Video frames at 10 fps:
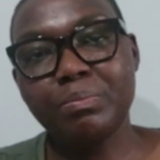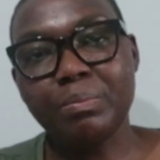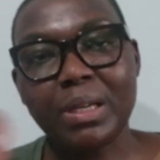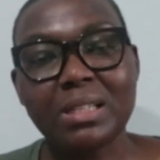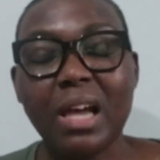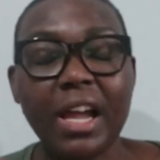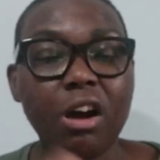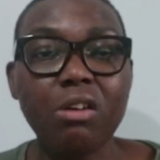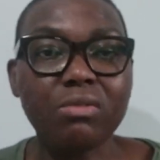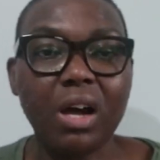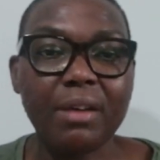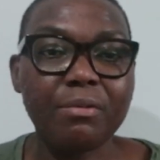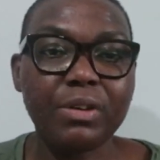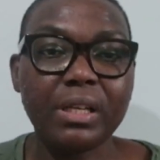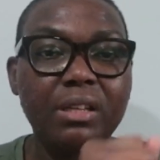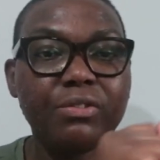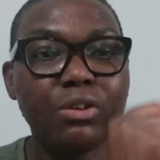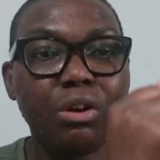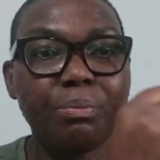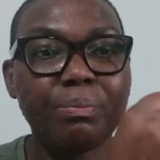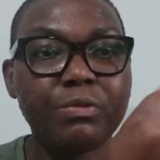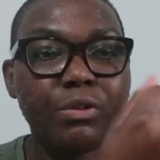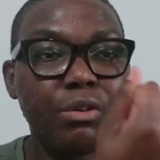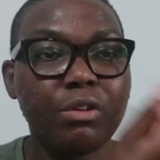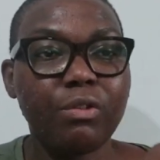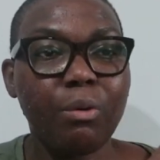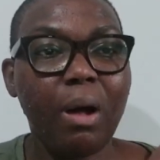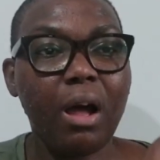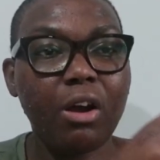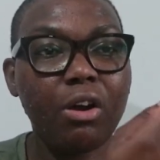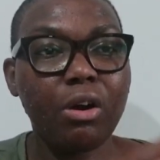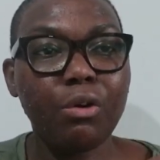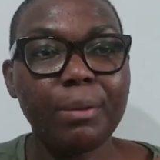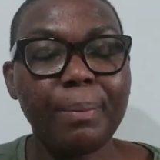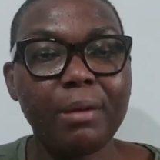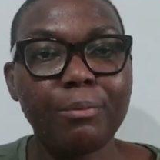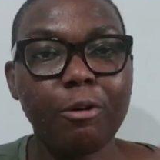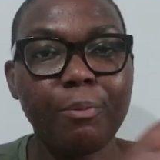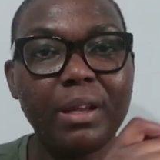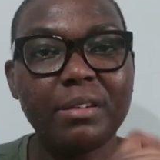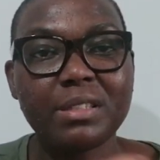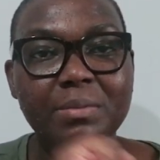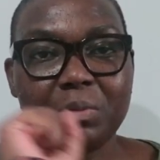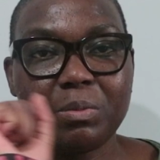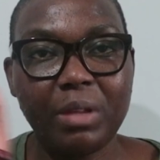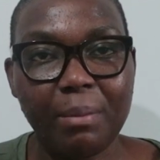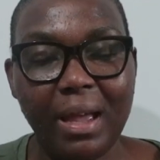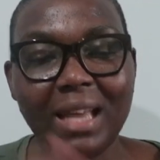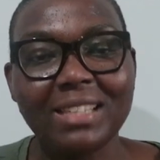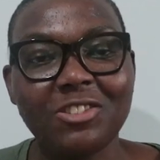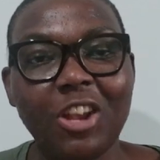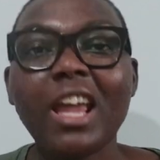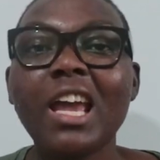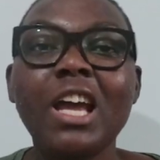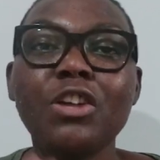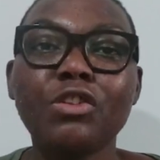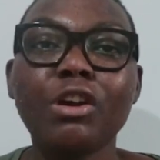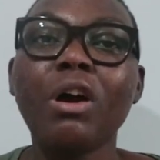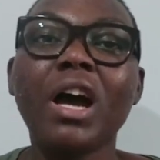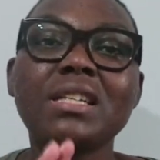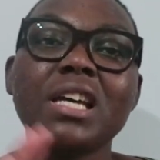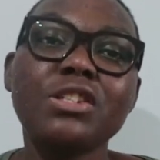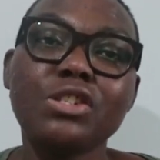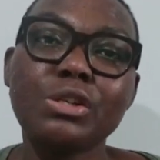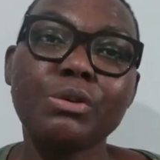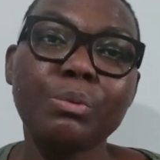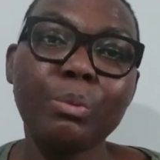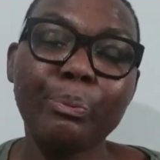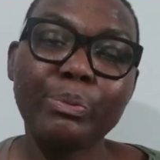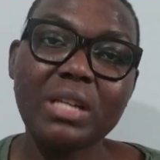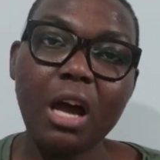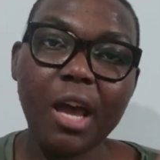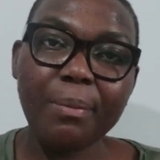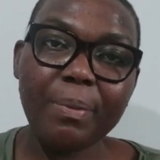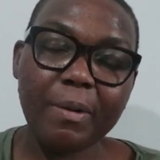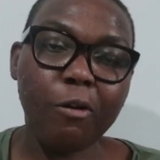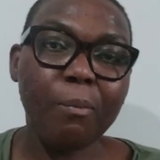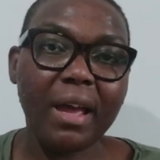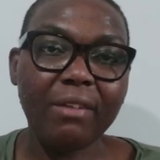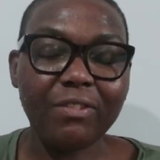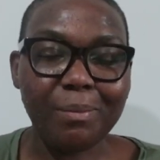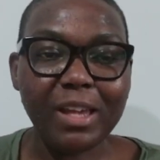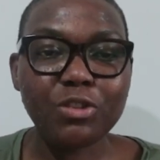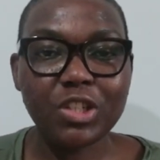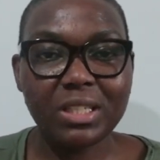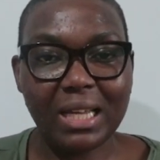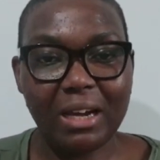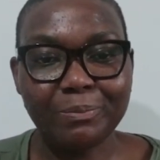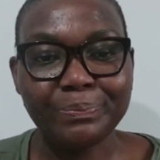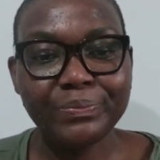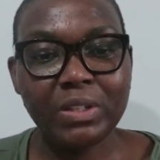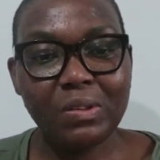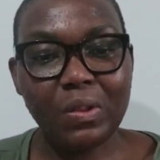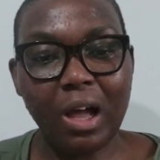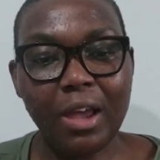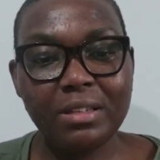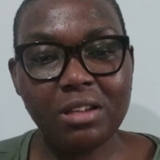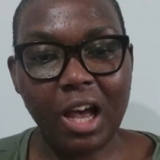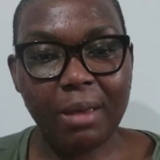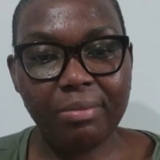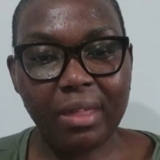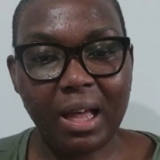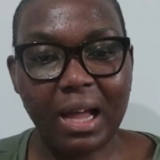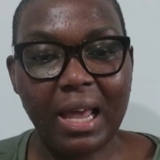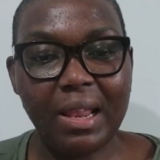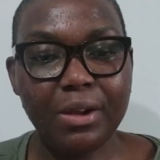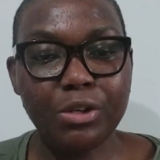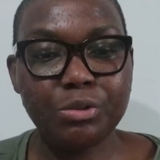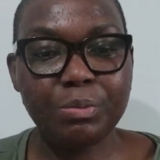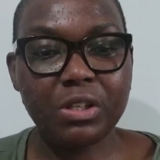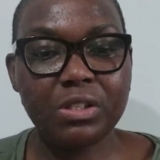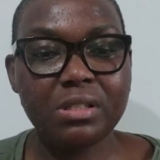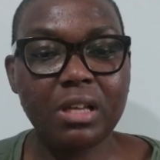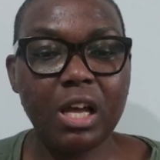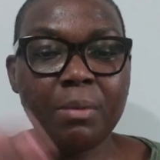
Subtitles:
because I can't write really for a while. I can't hold a pen properly because, yeah, my handshake. So I tend to type all my information down. So I type that, and I usually, because